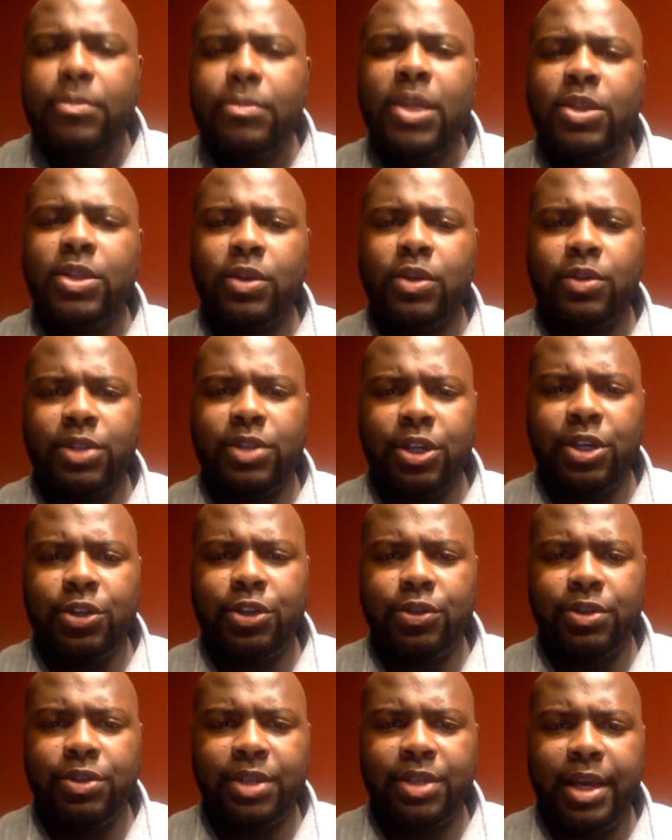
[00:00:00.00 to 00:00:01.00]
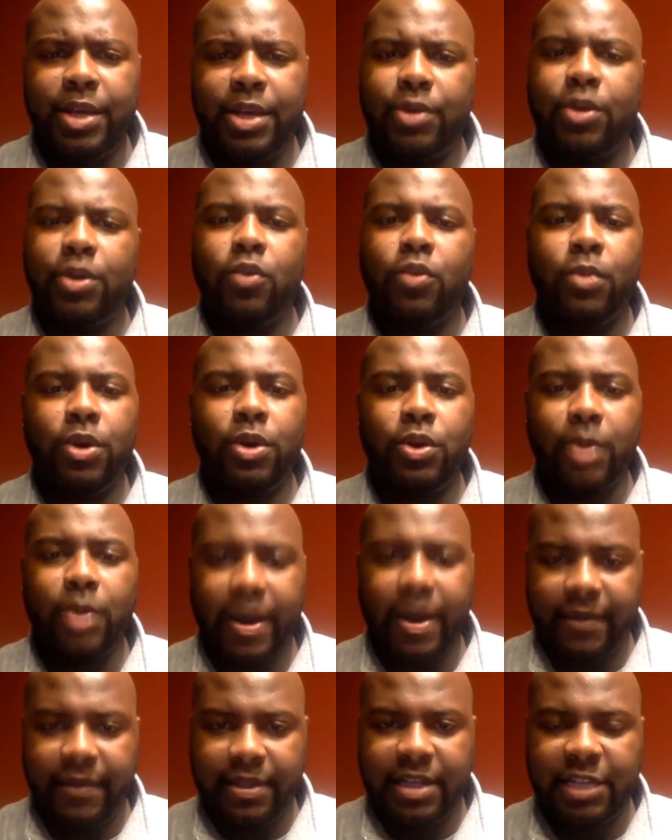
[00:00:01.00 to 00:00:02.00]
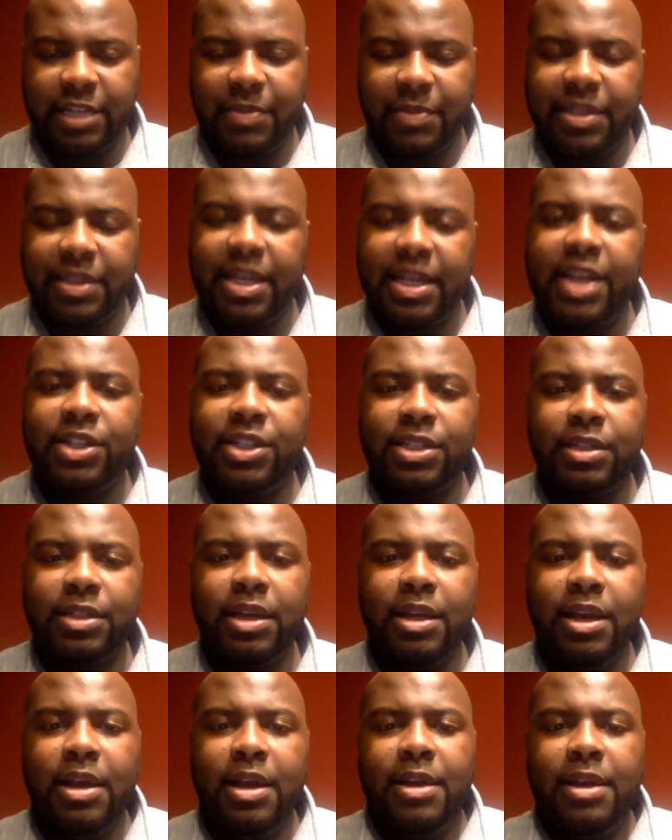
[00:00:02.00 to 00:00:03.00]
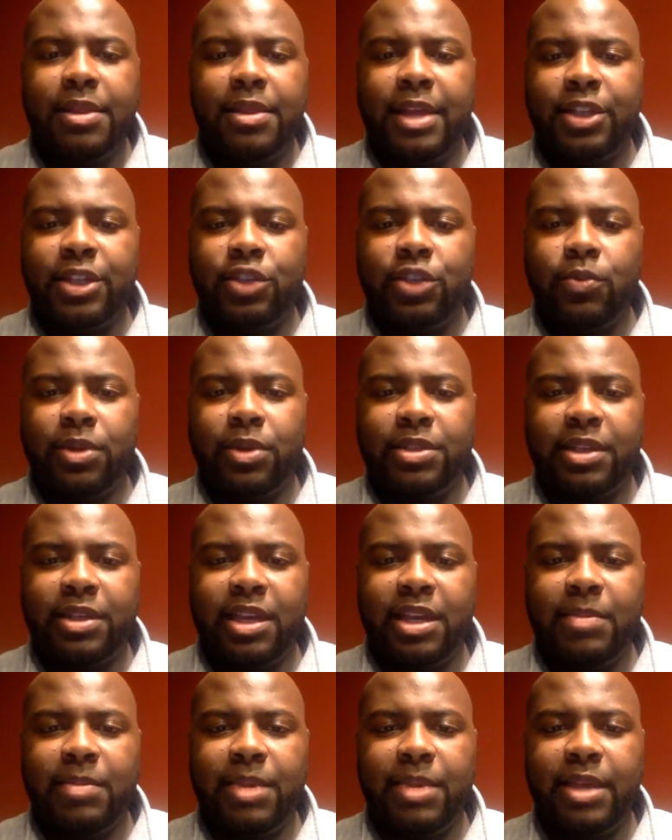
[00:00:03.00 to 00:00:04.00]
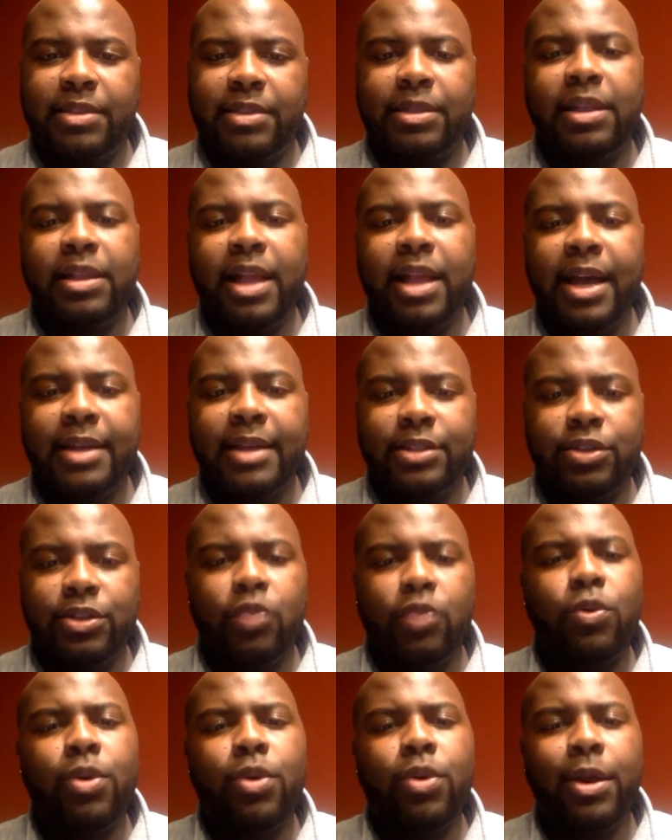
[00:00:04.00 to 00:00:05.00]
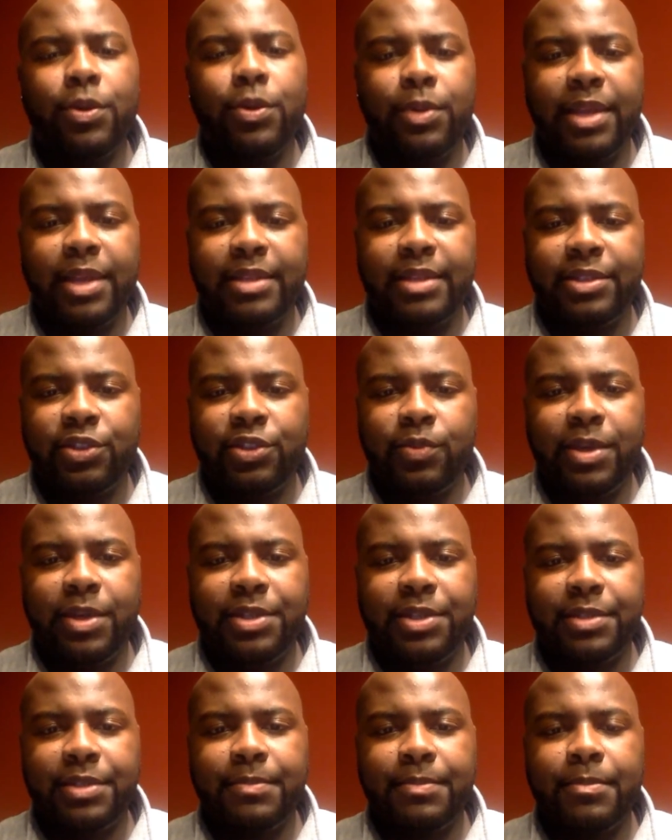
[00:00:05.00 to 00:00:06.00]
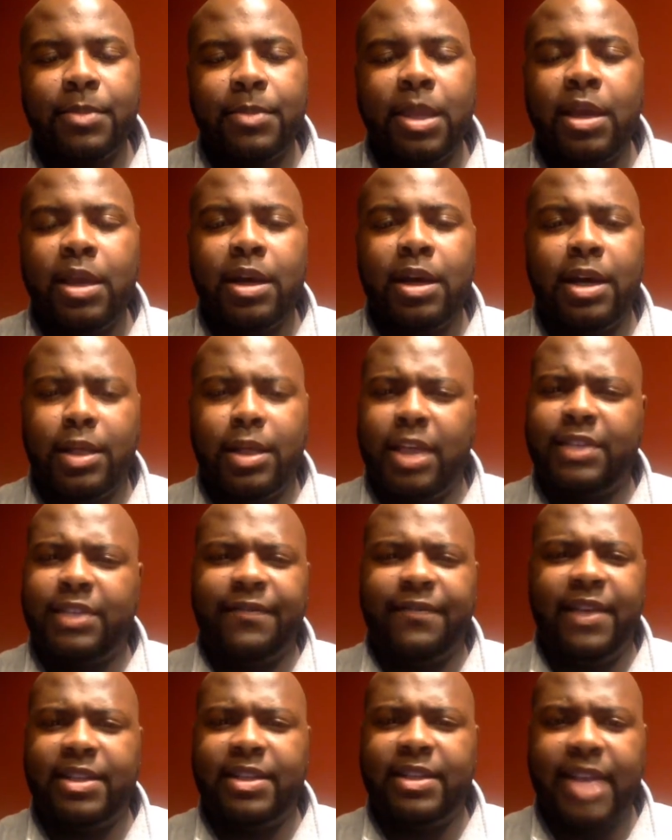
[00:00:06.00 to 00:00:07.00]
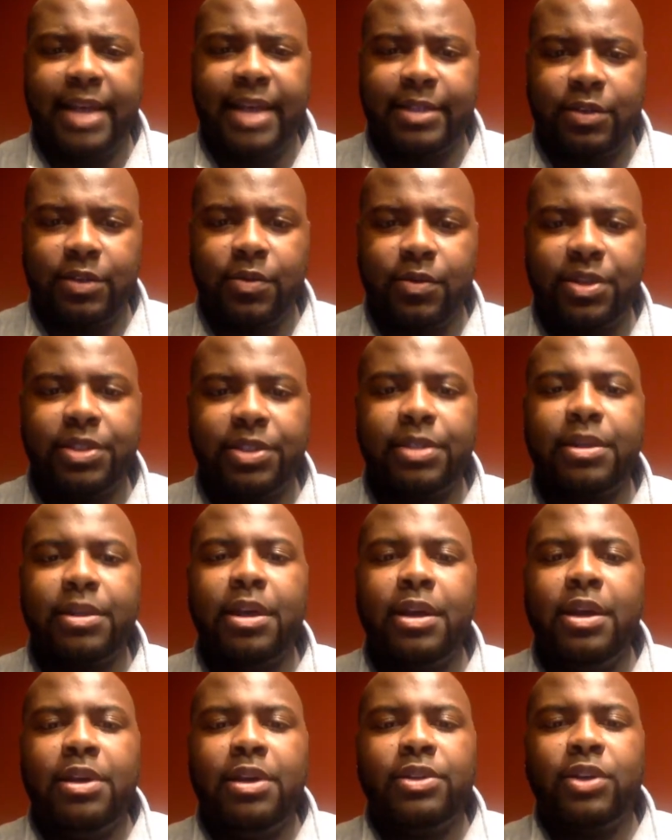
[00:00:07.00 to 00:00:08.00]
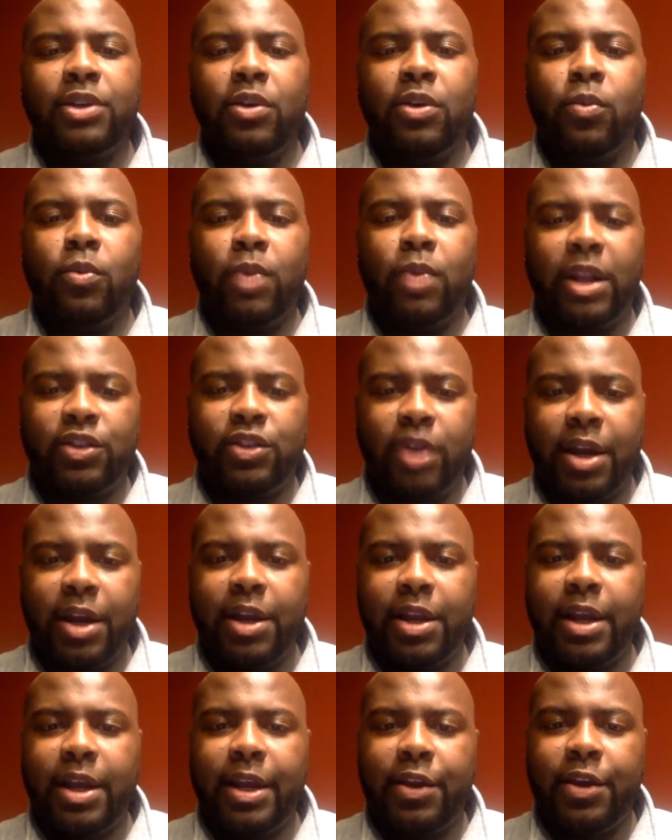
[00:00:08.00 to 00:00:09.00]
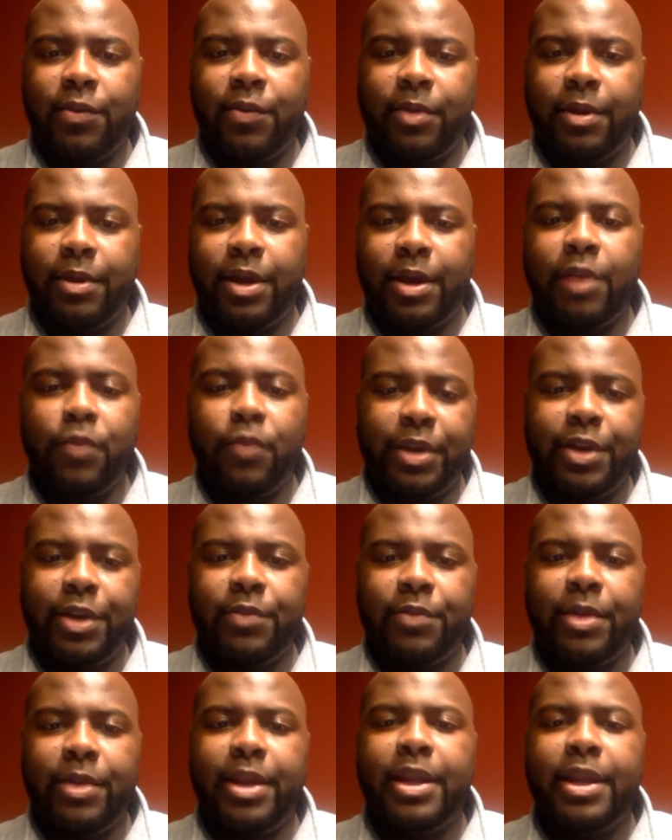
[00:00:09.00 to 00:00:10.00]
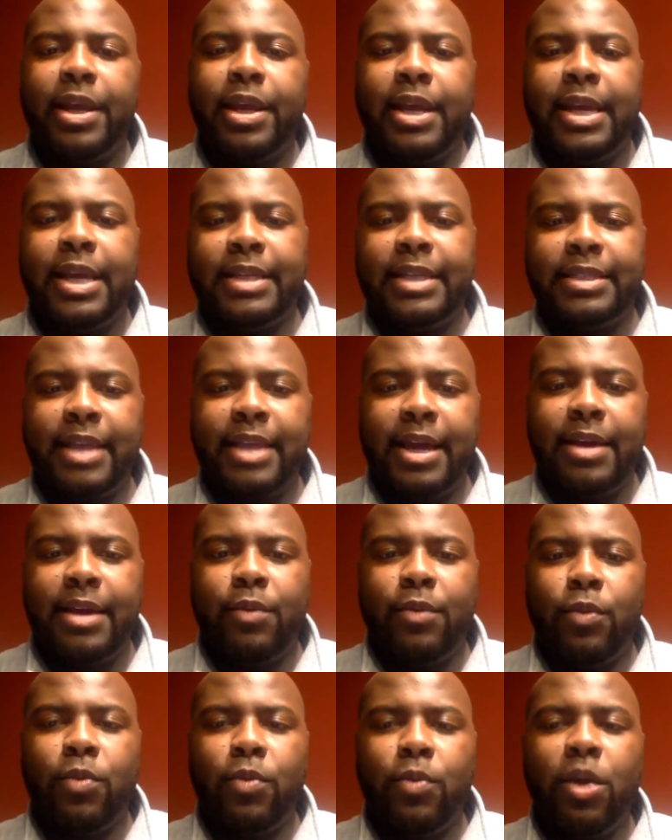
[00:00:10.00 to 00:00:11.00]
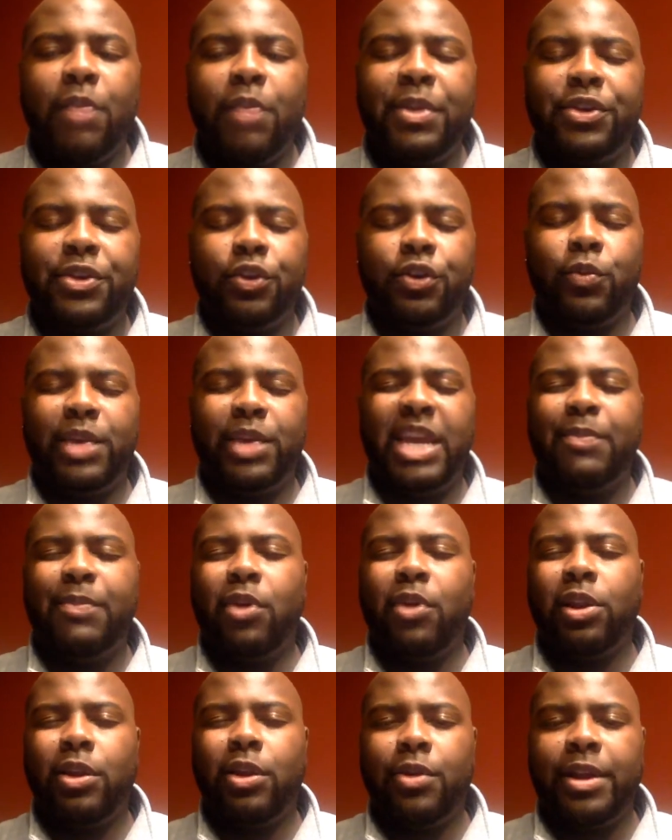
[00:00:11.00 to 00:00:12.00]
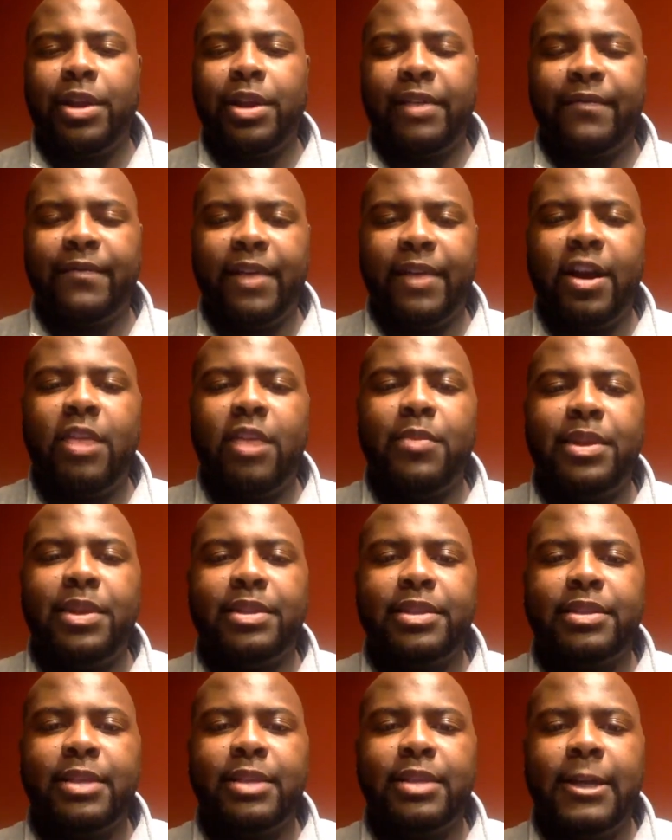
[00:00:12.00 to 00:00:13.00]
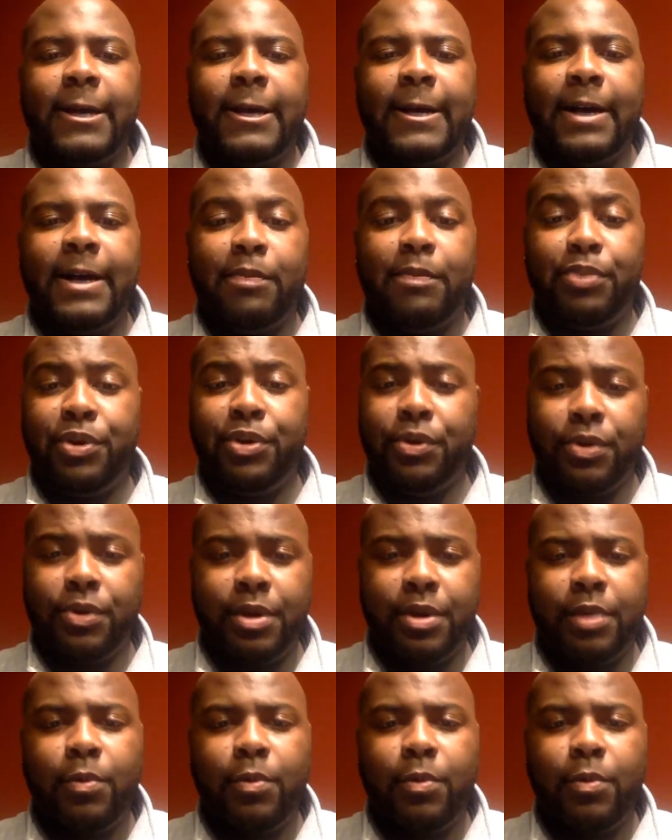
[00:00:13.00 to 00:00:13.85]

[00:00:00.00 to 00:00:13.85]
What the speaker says: So the teacher said, "Well, you have this expectation that you want us to keep kids in class. What do I do in that situation?" That's a fantastic question. So what I try to reiterate is that we want to make sure that we keep our learning environments pure.